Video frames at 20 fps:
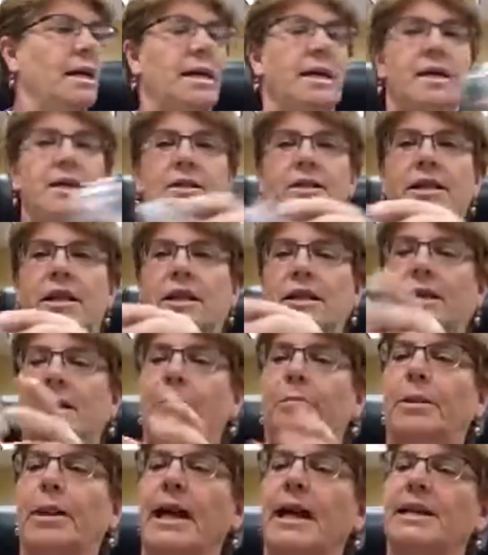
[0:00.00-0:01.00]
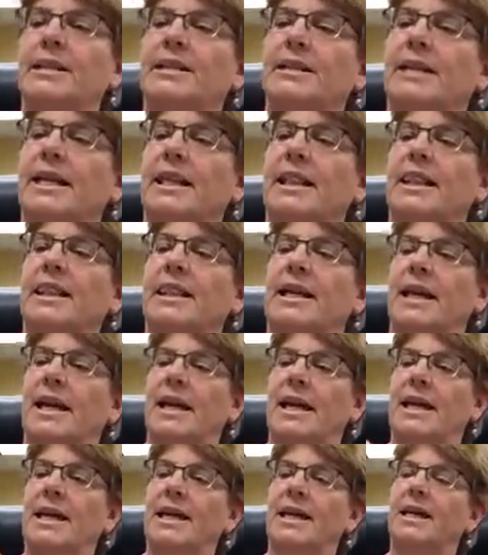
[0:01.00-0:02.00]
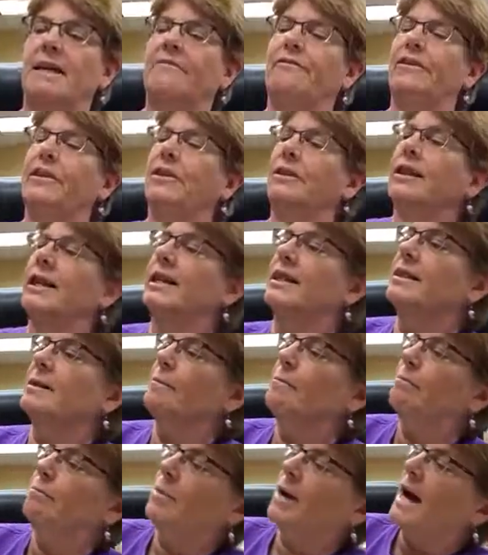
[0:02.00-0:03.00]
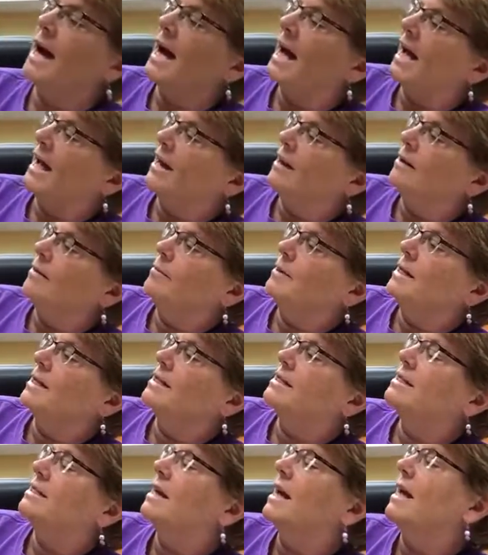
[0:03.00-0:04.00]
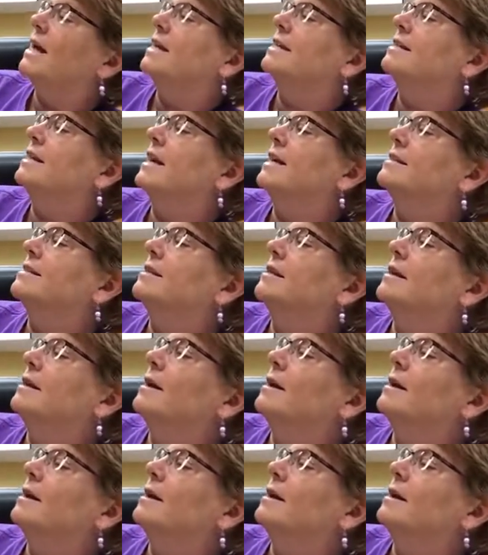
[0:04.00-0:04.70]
Here's a little plastic thing, and if we look at the bottom, it says that's a